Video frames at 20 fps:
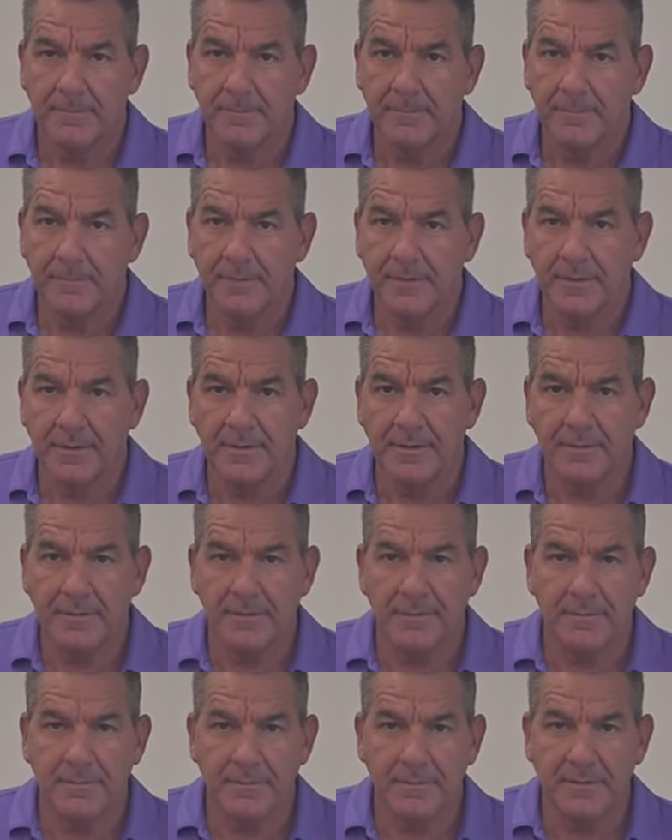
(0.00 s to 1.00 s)

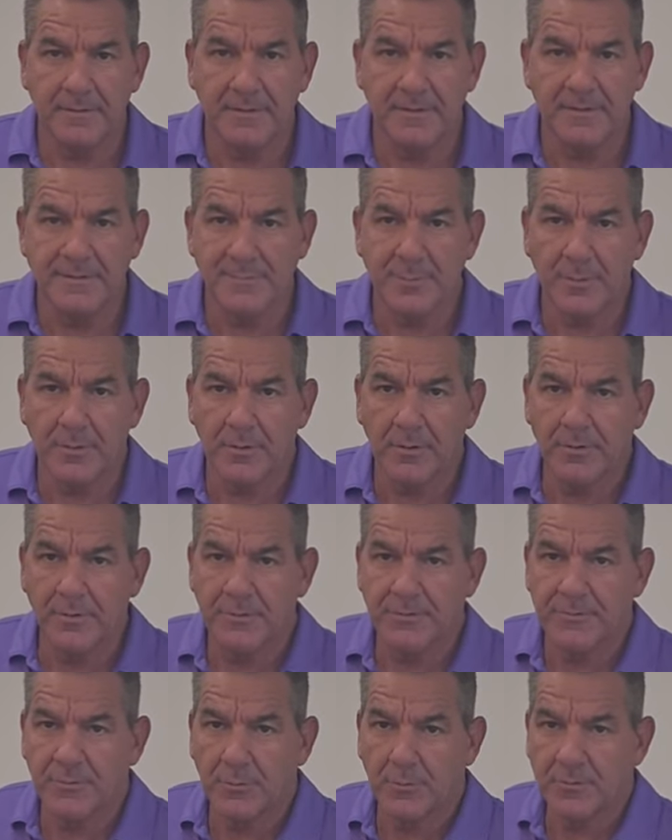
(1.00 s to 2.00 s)
then this part of
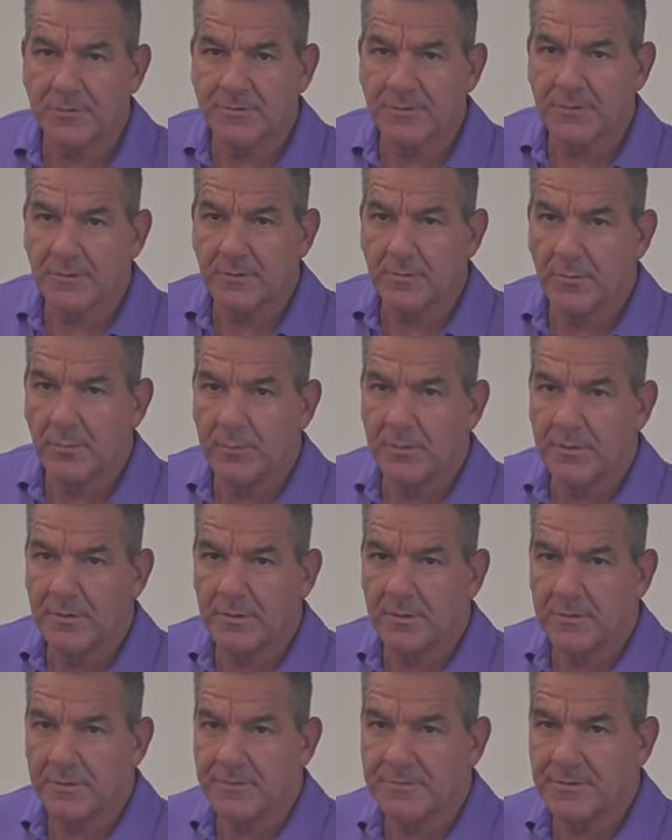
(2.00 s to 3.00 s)
the torso
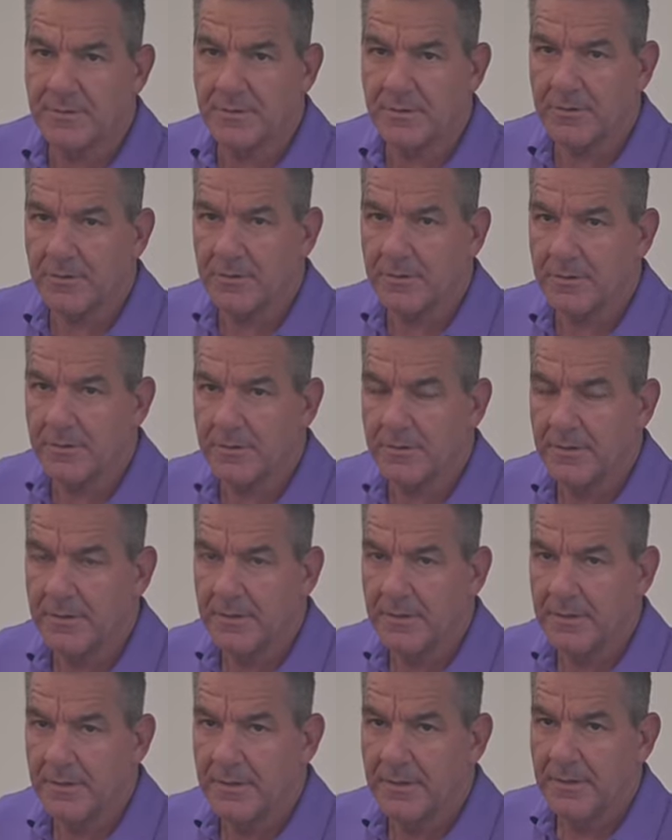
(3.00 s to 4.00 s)
will
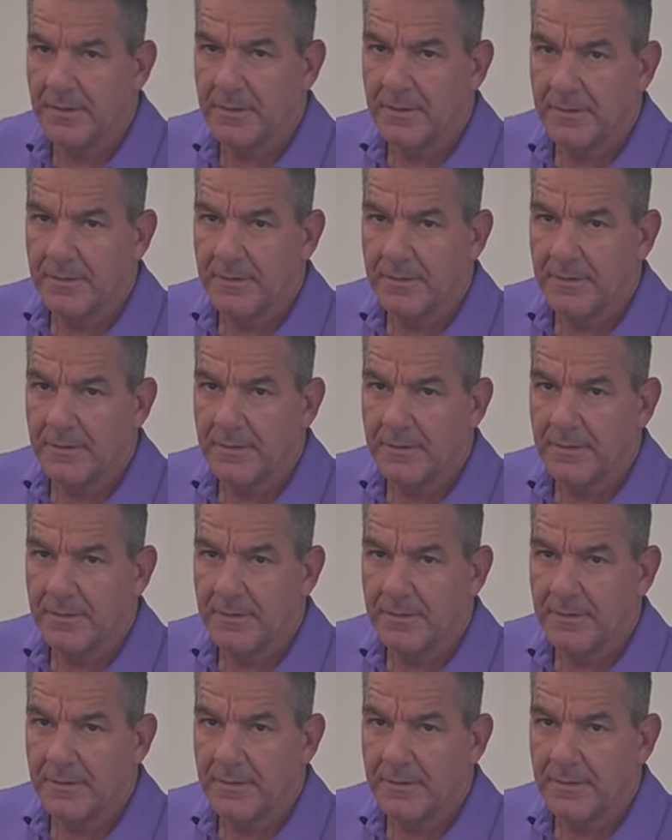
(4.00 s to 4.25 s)
turn